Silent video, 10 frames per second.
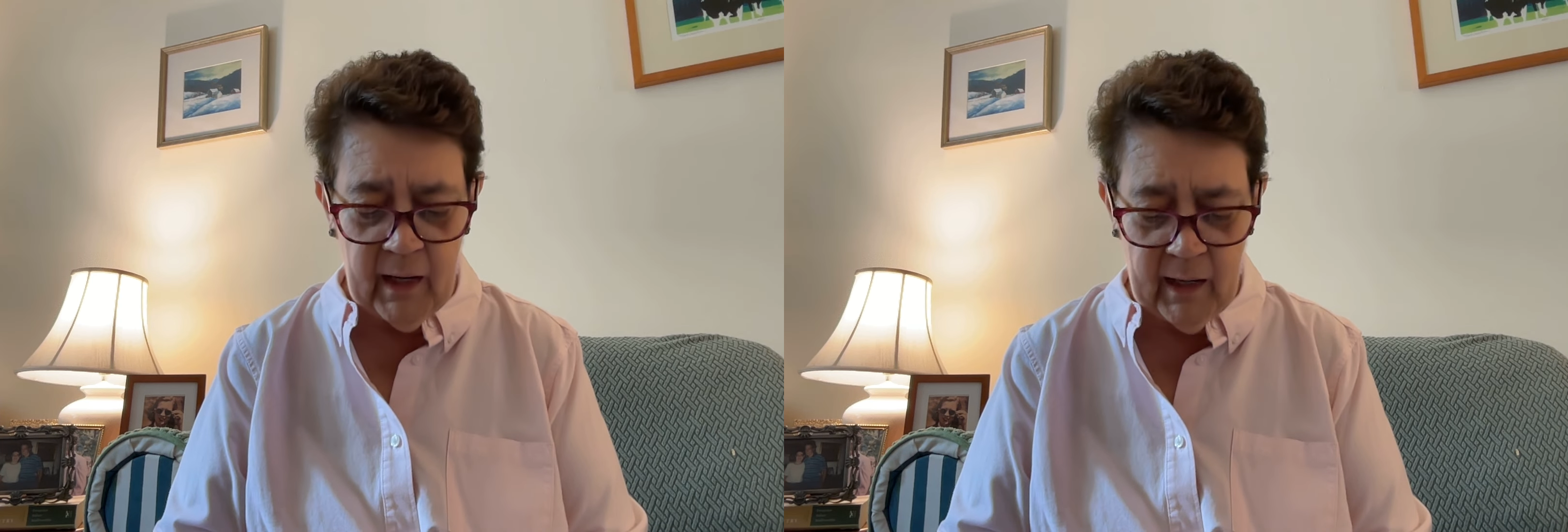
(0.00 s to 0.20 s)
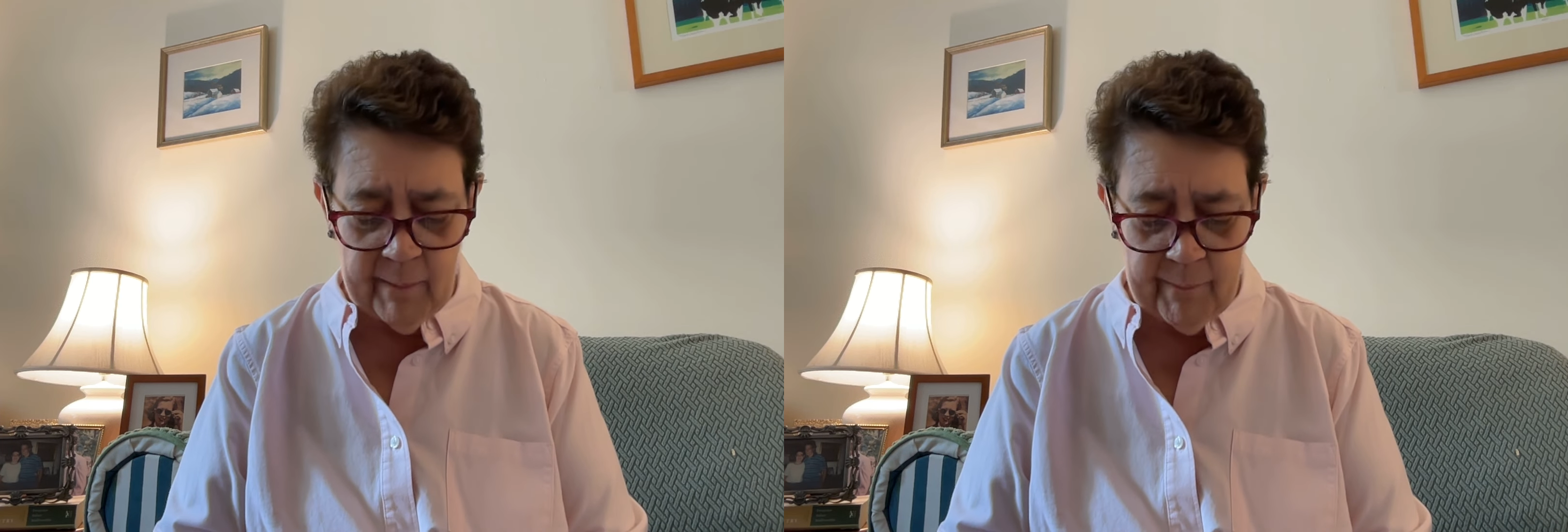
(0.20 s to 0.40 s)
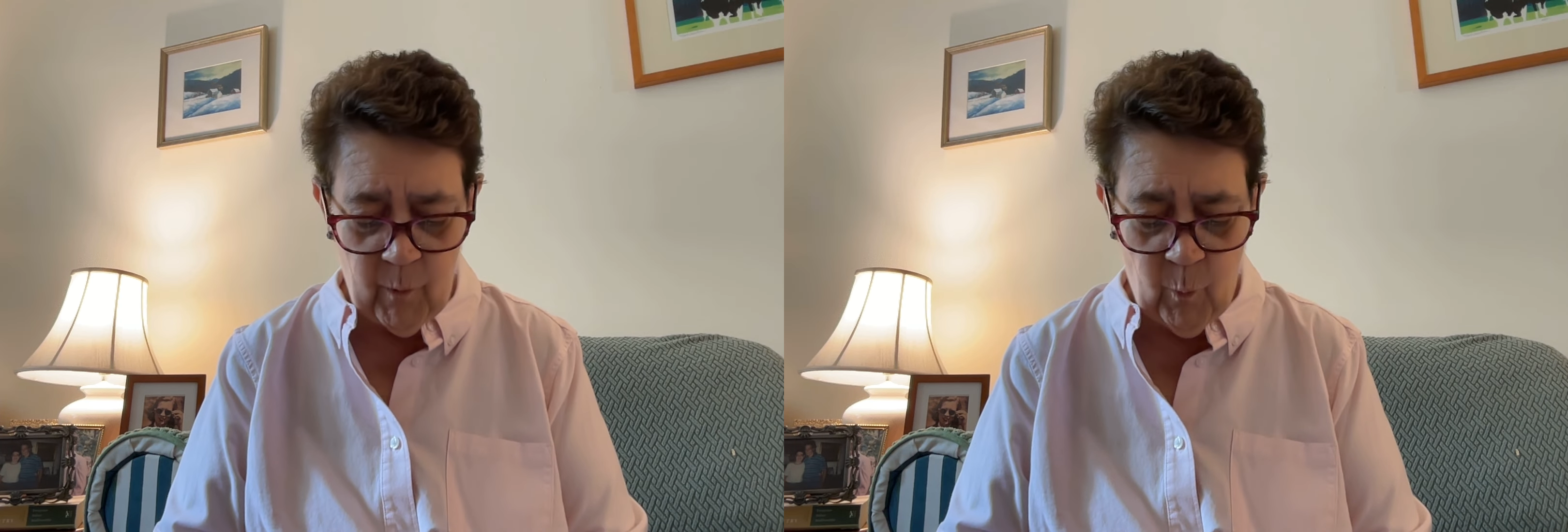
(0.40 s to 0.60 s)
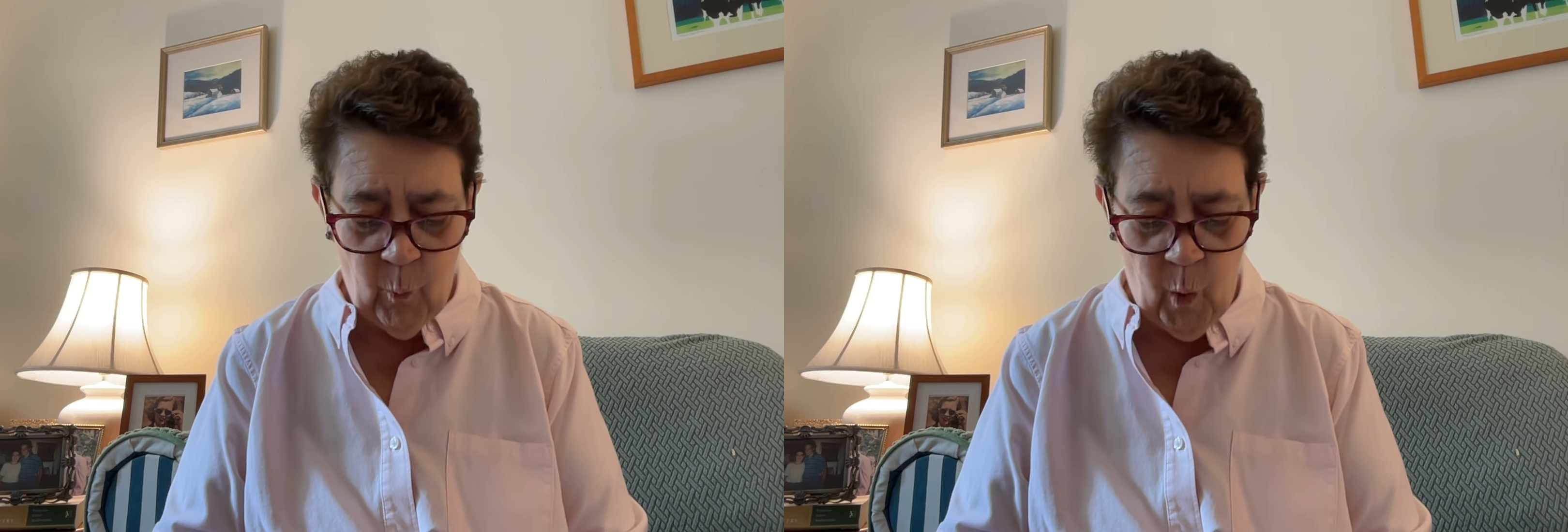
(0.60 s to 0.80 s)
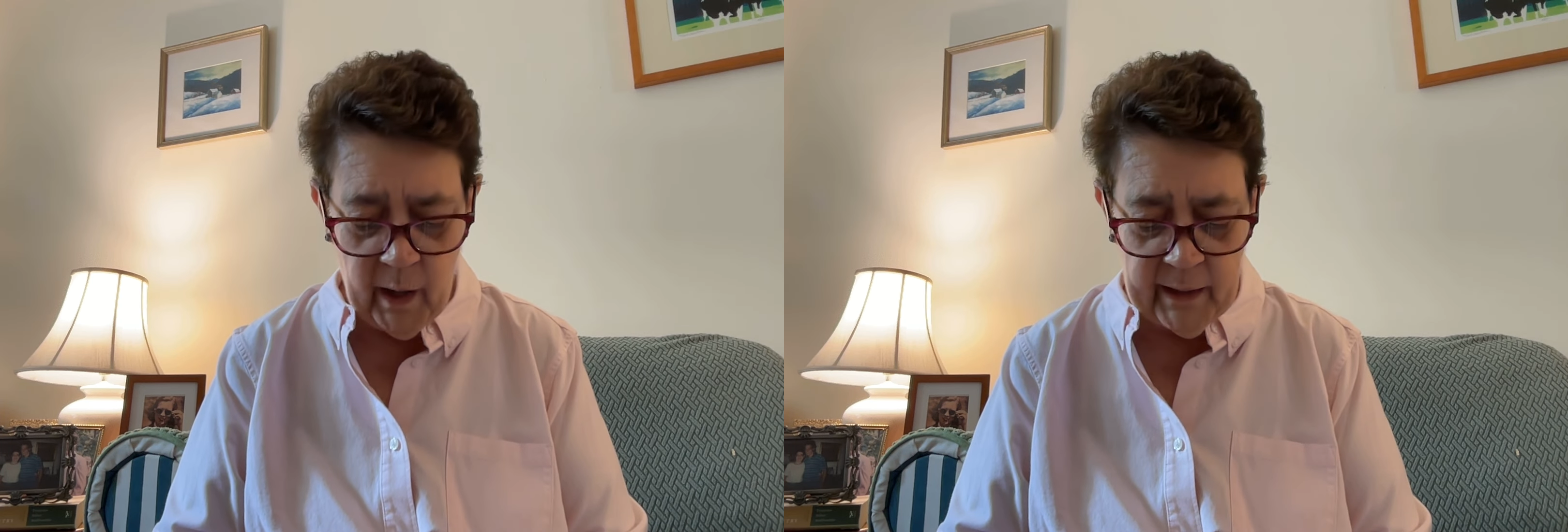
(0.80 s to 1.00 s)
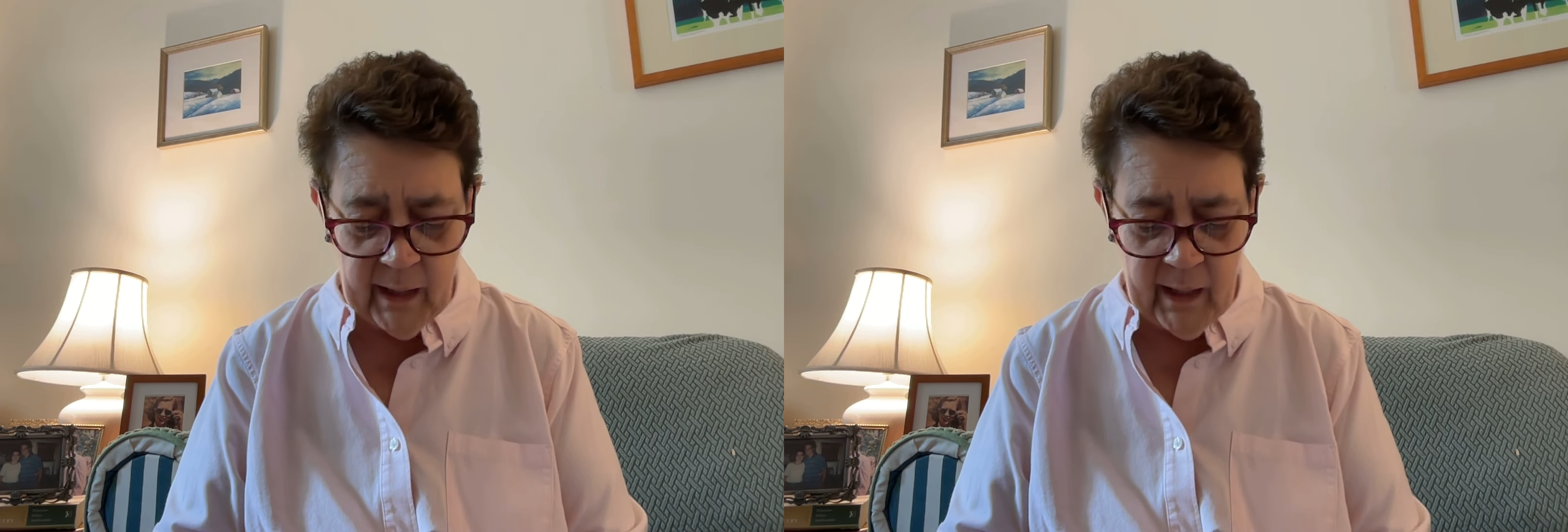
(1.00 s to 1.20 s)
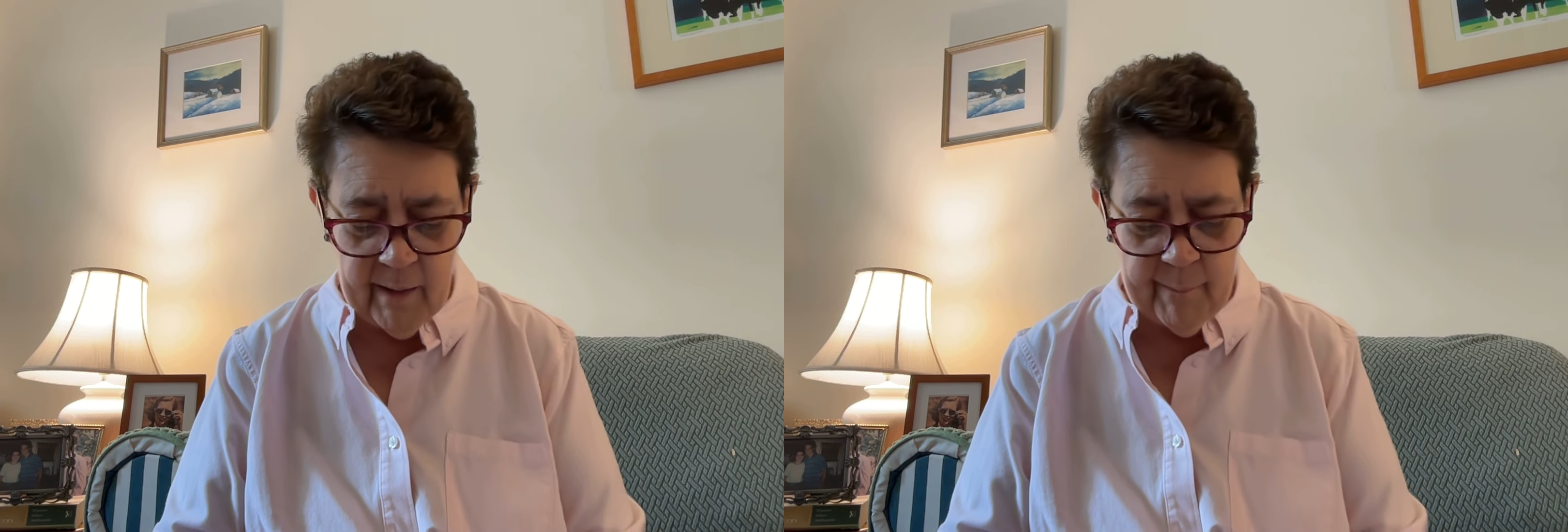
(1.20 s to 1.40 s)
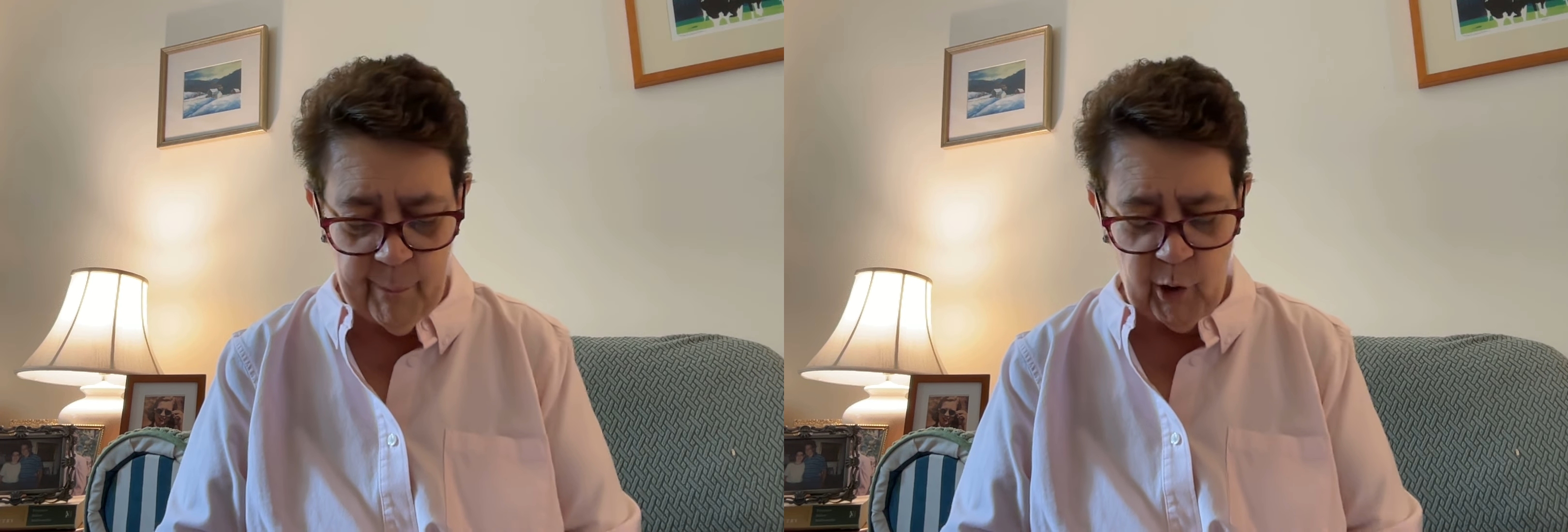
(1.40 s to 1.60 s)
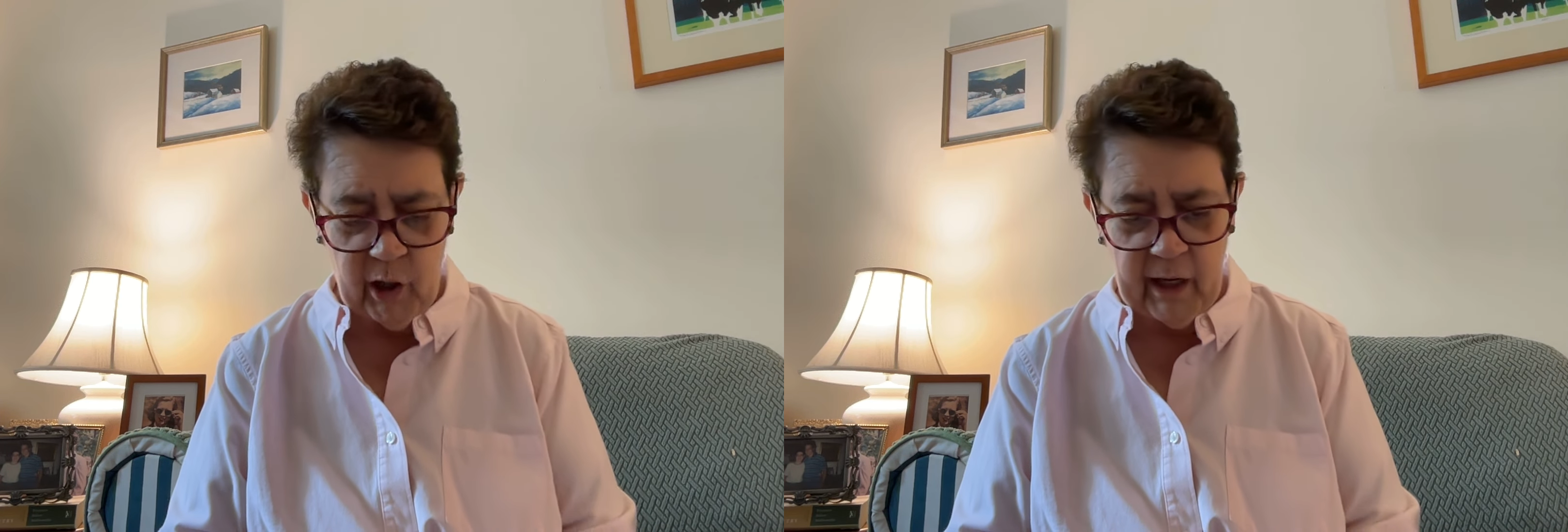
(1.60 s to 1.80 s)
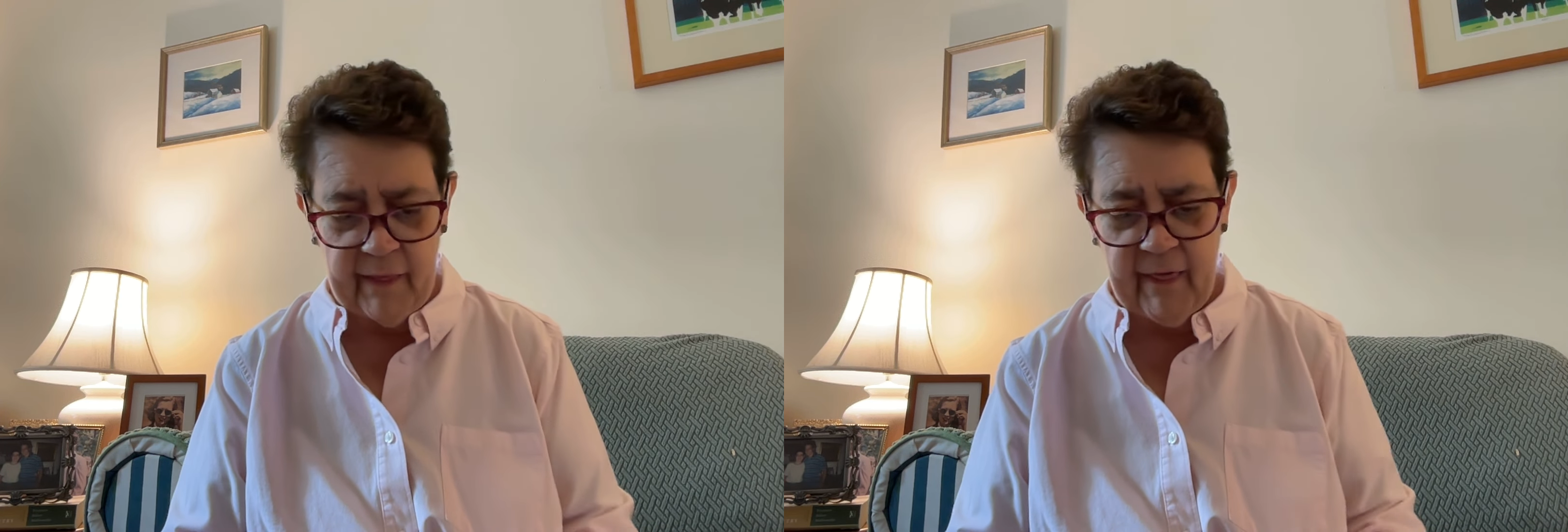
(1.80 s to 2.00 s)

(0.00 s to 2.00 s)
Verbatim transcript: Um, one book